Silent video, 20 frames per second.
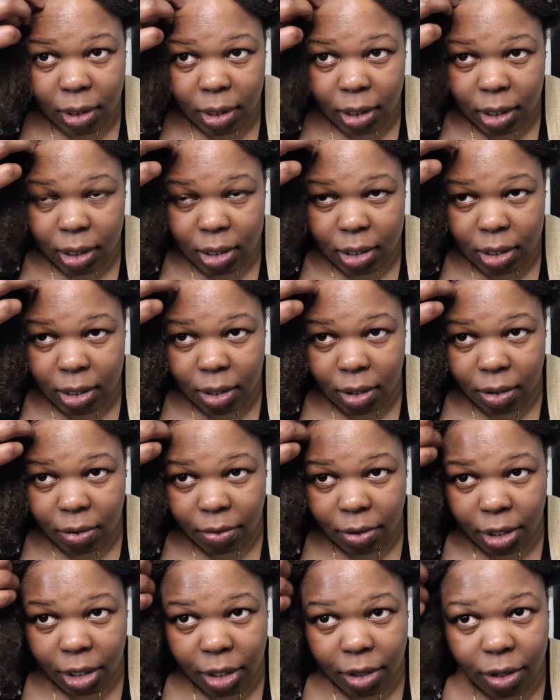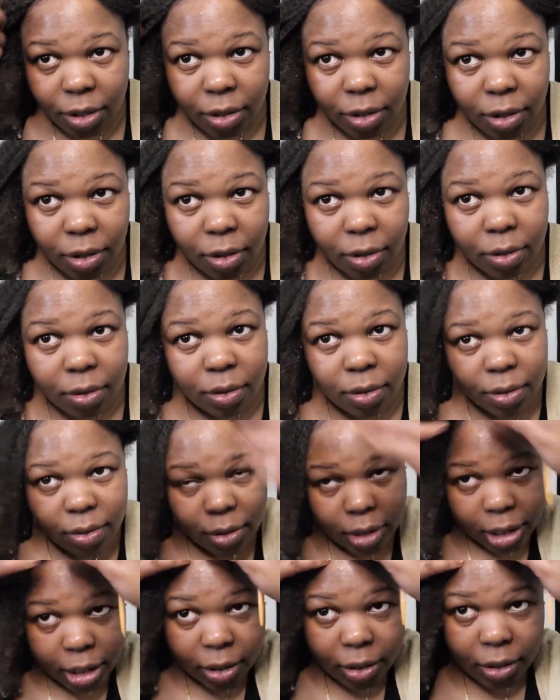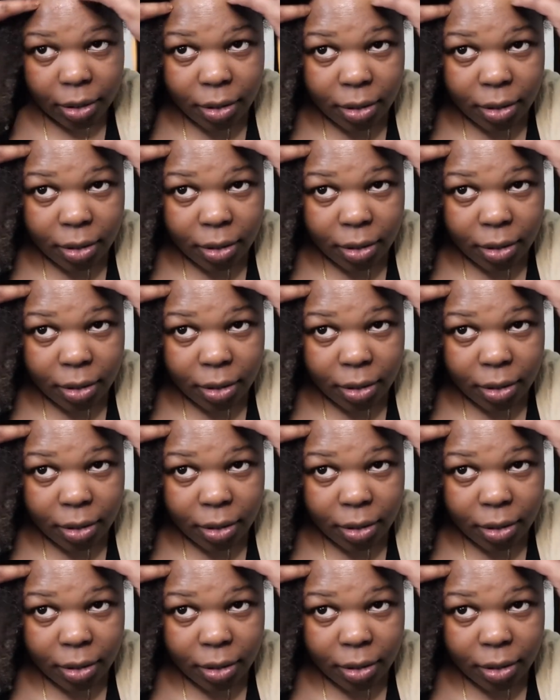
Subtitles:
Is it over here and all? Okay.